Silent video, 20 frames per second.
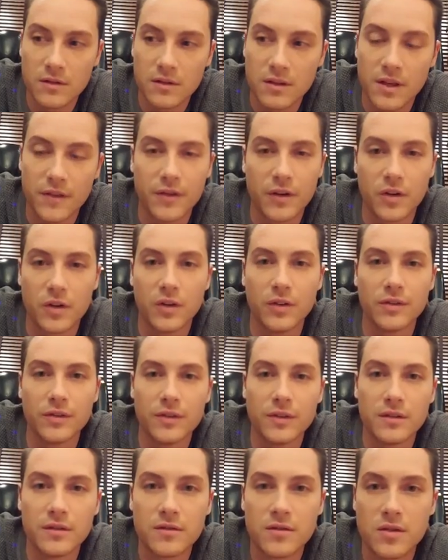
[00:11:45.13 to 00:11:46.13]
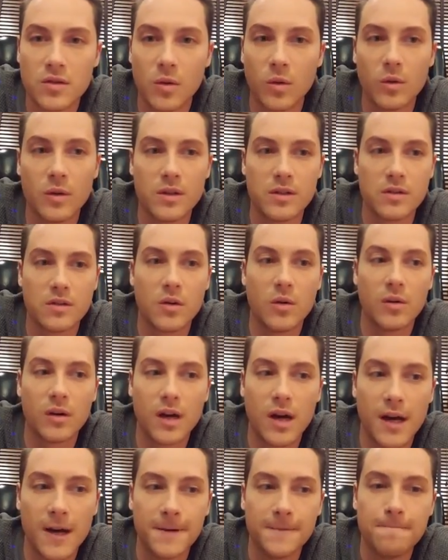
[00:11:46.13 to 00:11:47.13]
difficult stories going
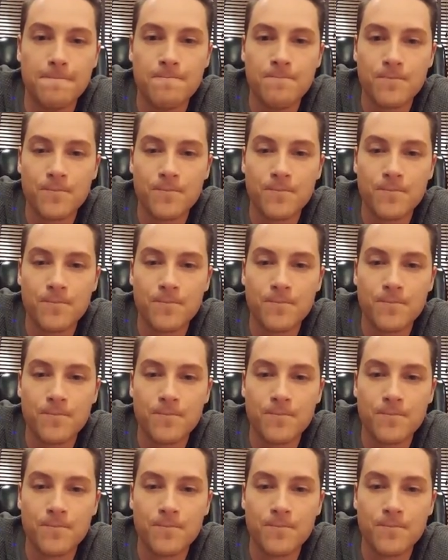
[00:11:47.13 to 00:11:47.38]
on